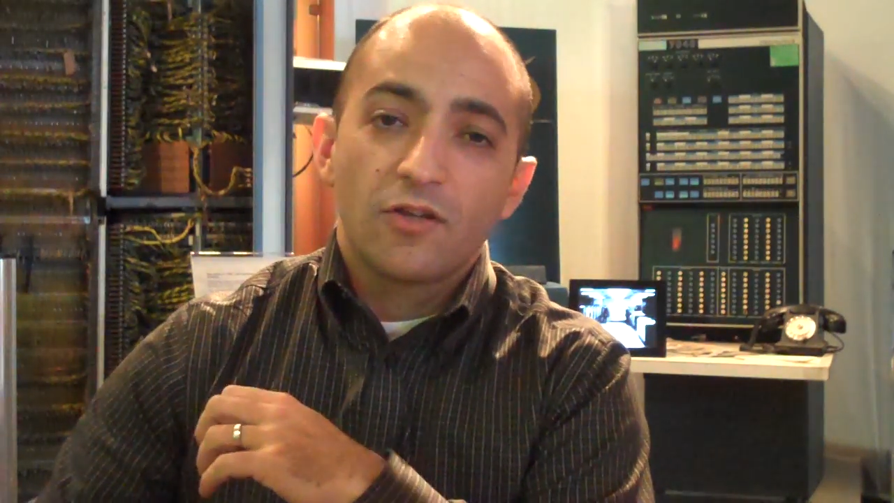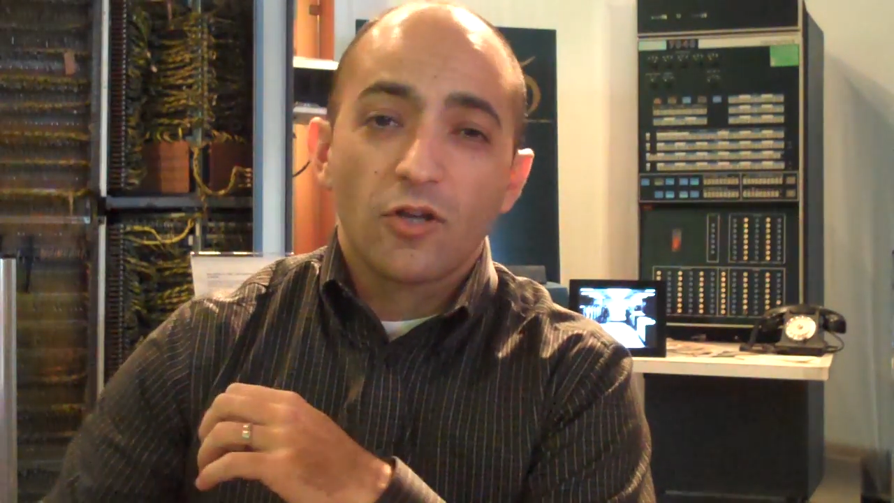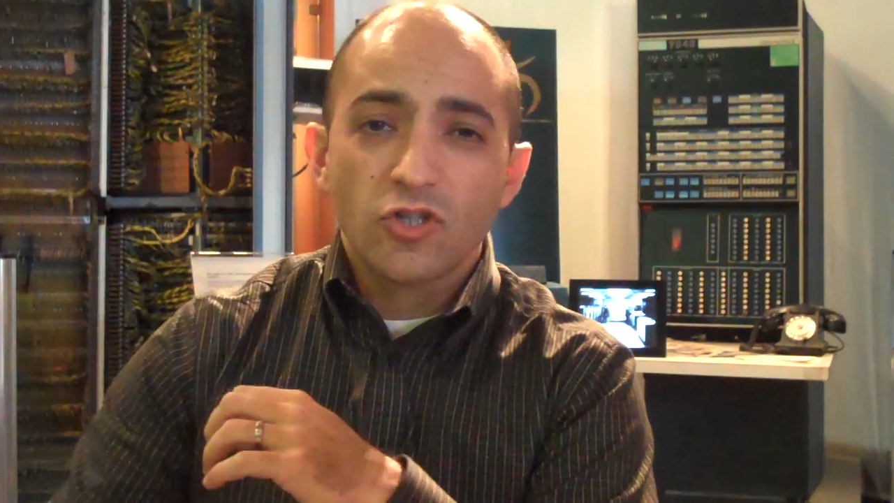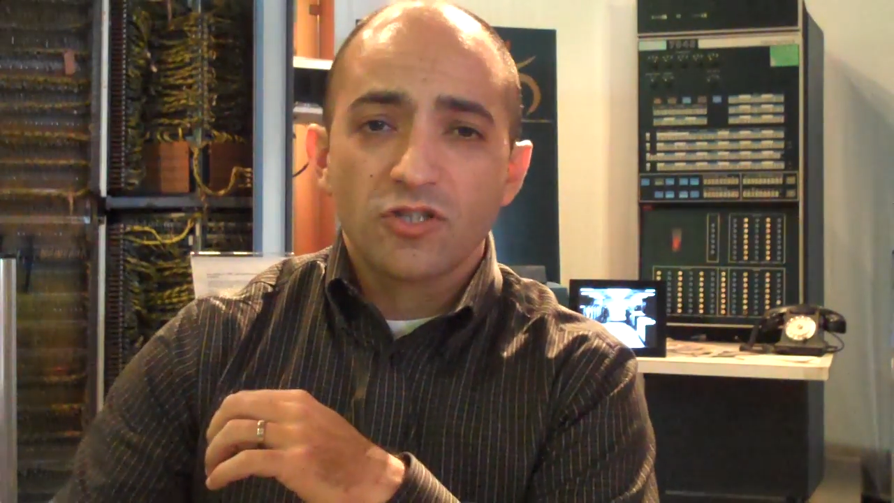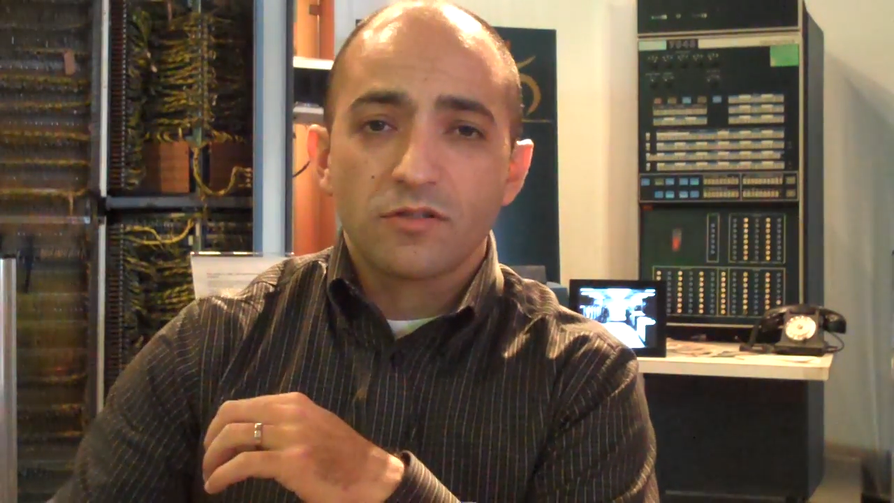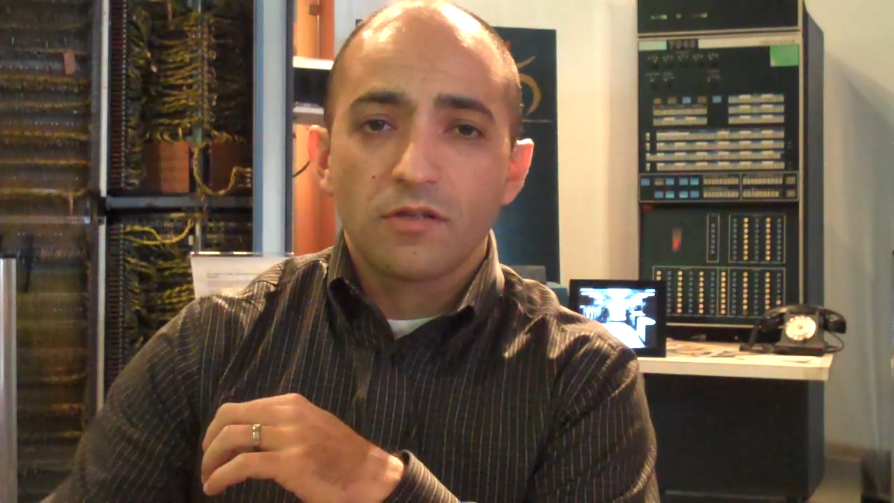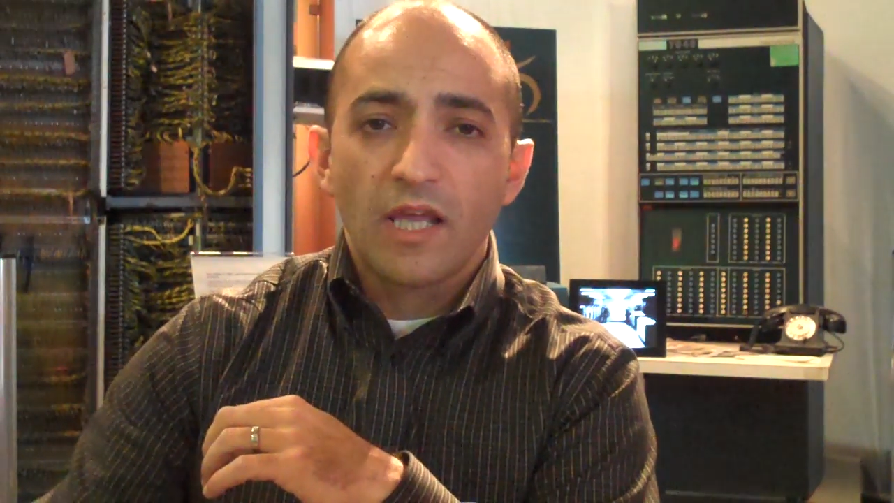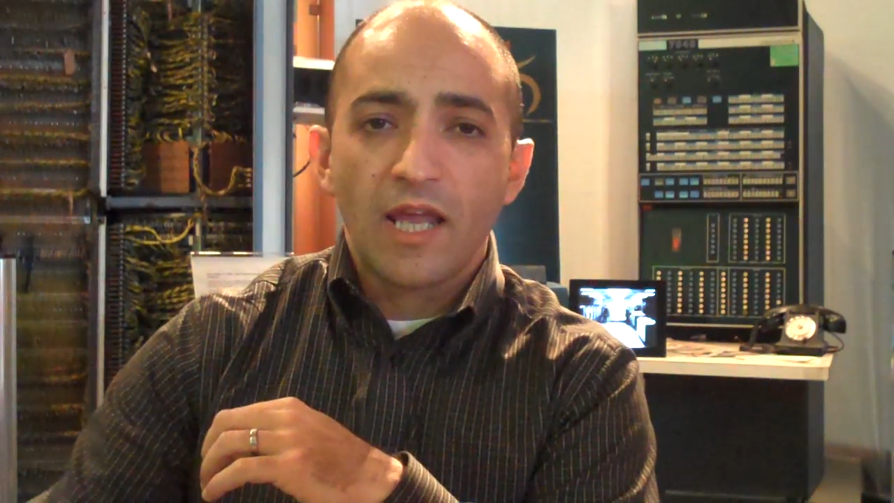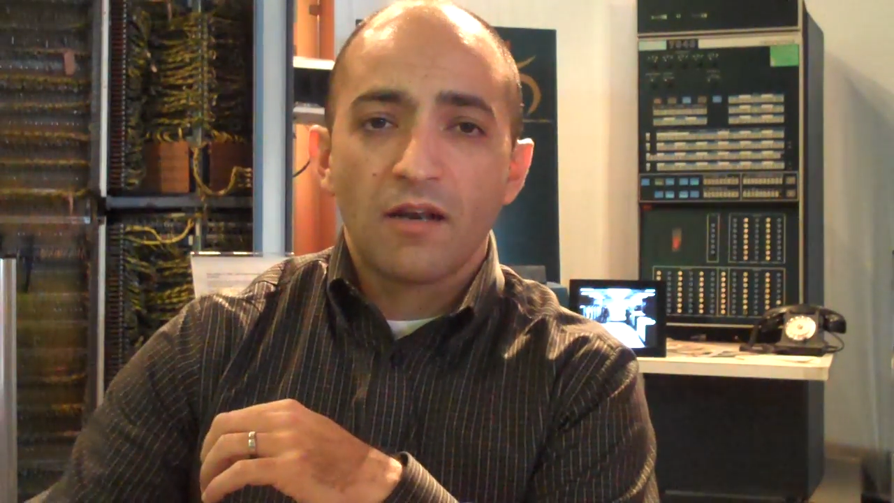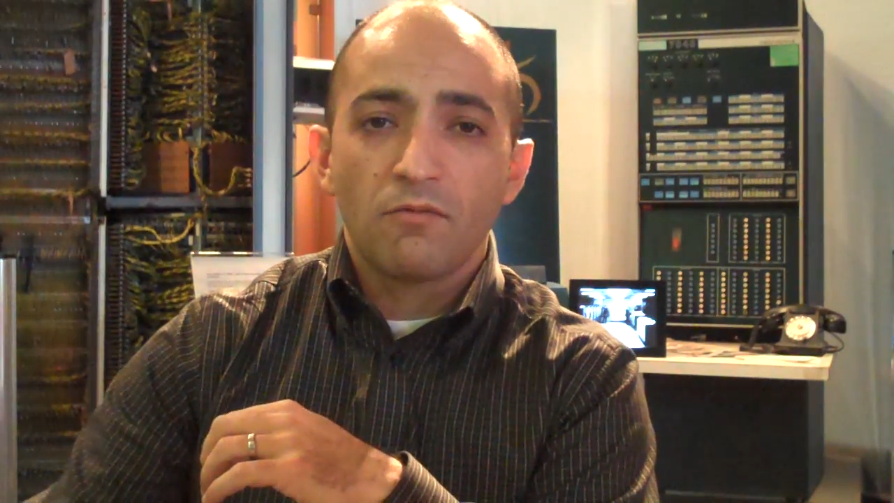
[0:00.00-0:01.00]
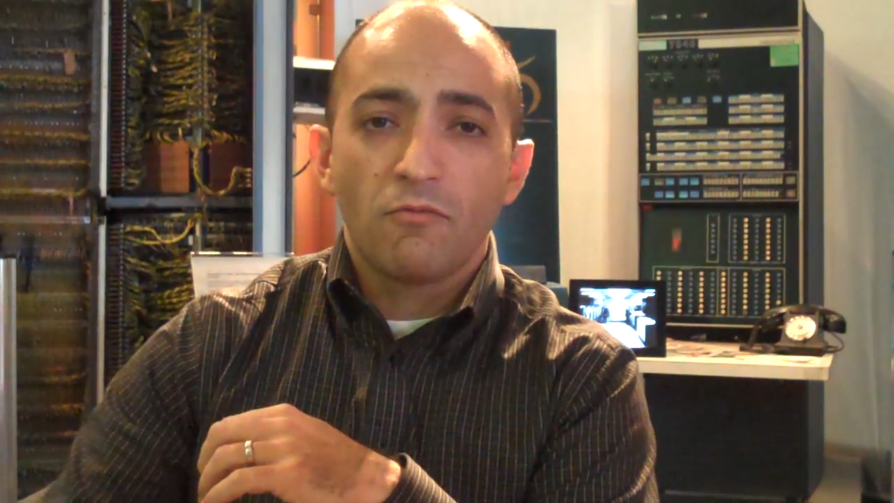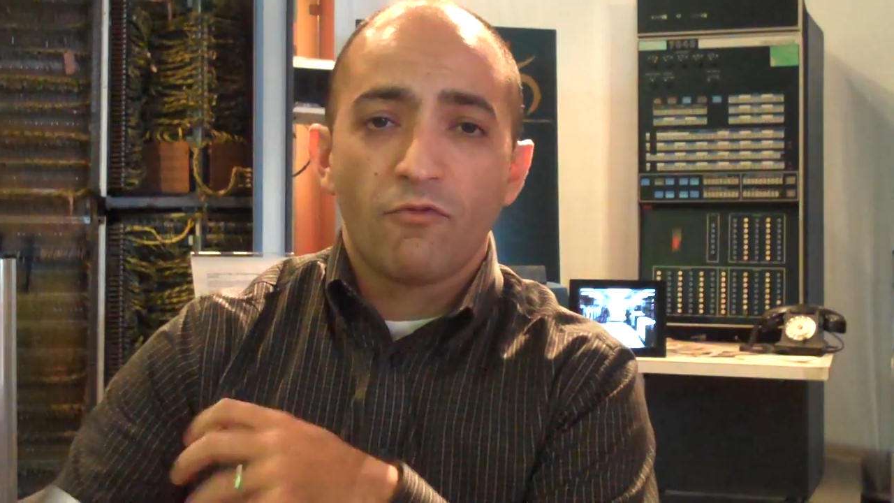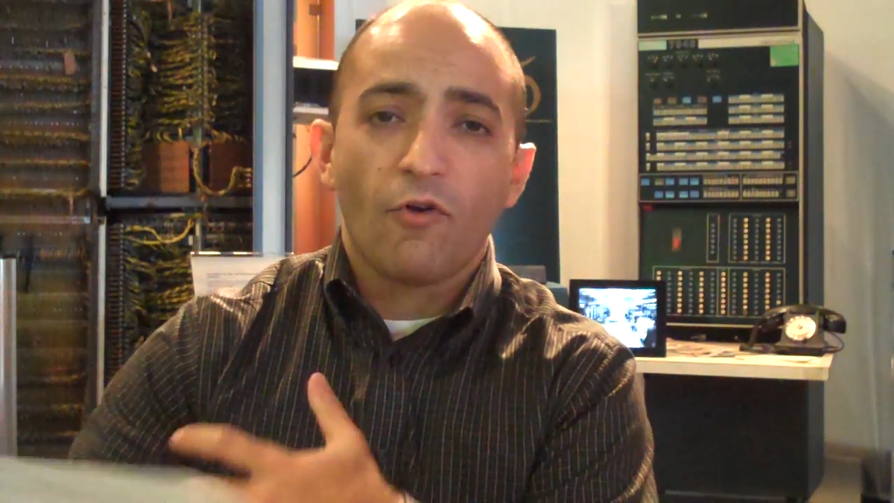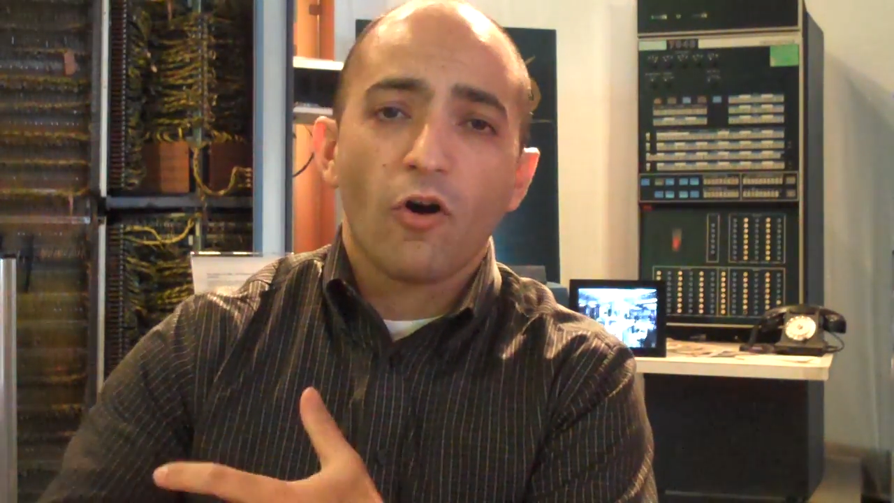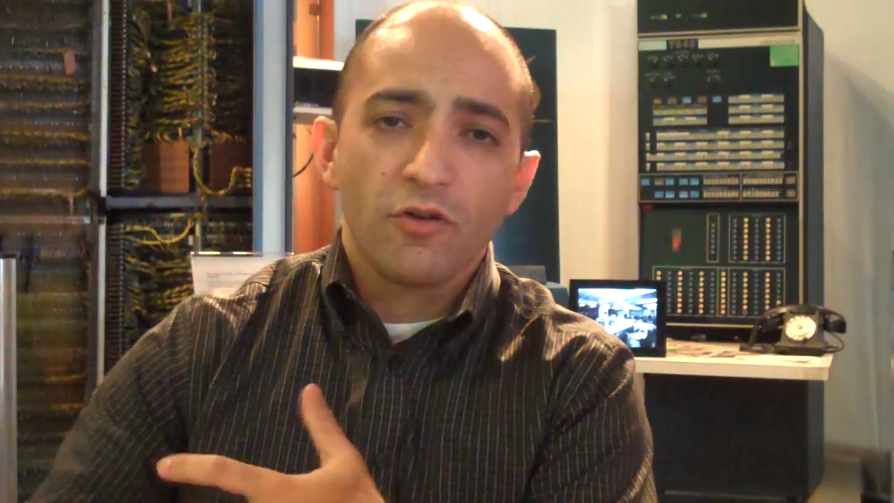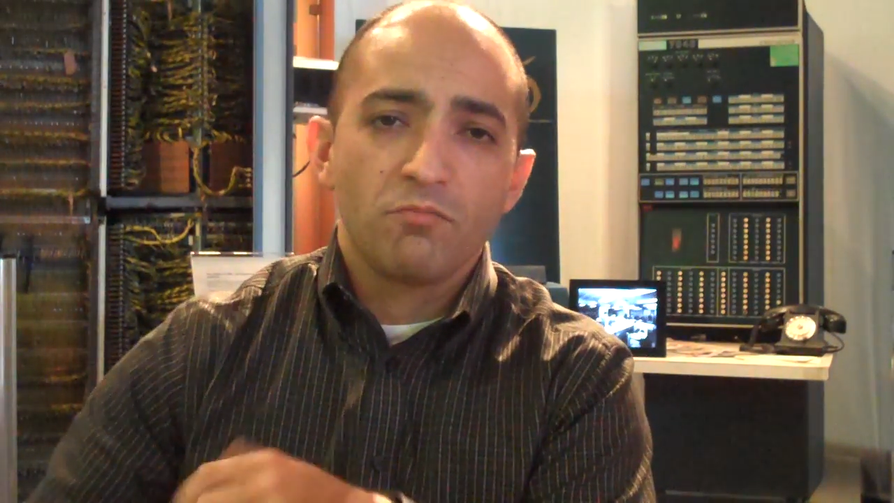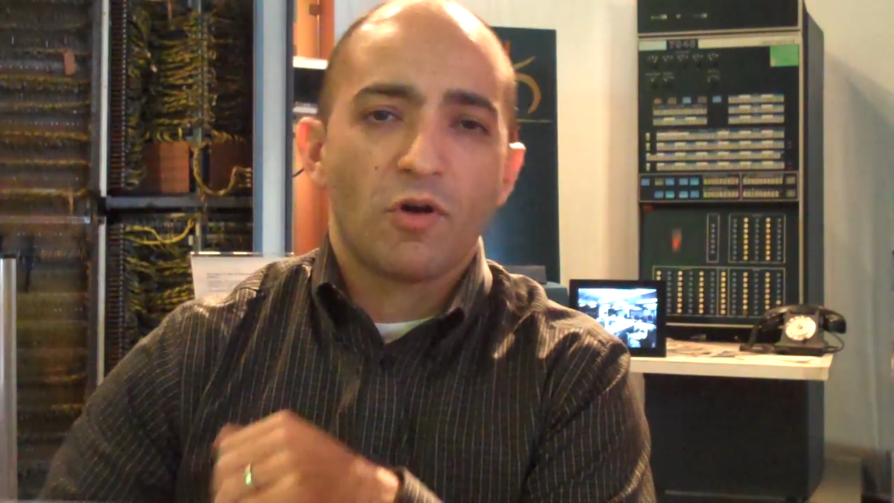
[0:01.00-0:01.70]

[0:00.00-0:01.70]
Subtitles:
not just in volume,